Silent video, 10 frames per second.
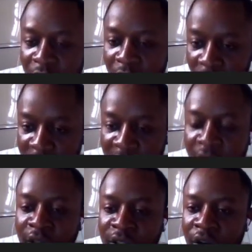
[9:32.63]
Okay,
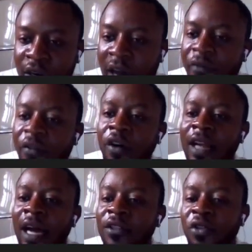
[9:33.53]
so now for
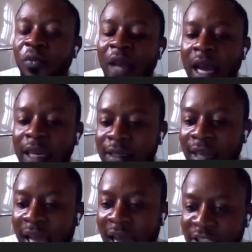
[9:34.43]
that to be
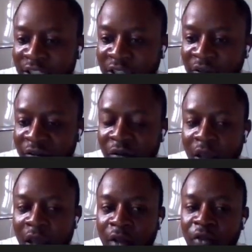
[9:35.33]
easily achieved,
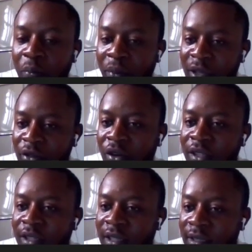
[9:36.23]
to bring
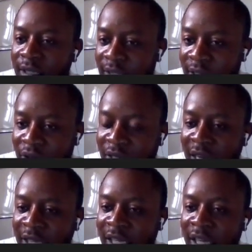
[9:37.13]
those details
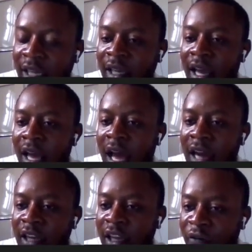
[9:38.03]
and the
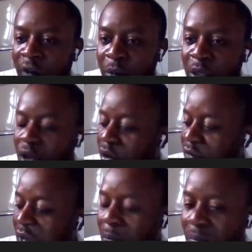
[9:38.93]
information of
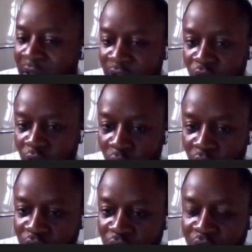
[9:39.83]
that place
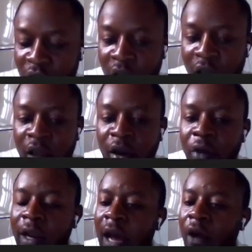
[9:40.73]
close,
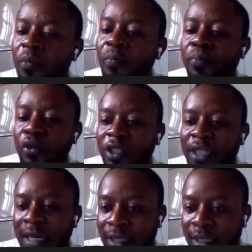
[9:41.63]
we now
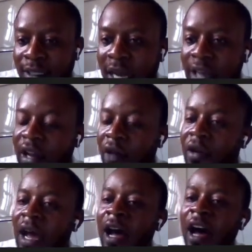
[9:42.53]
project it. That is how we
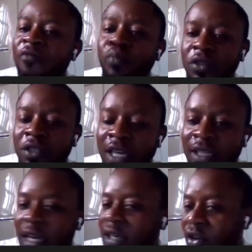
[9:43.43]
now have
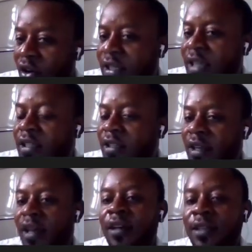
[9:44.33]
projected coordinates
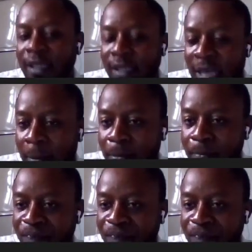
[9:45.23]
system.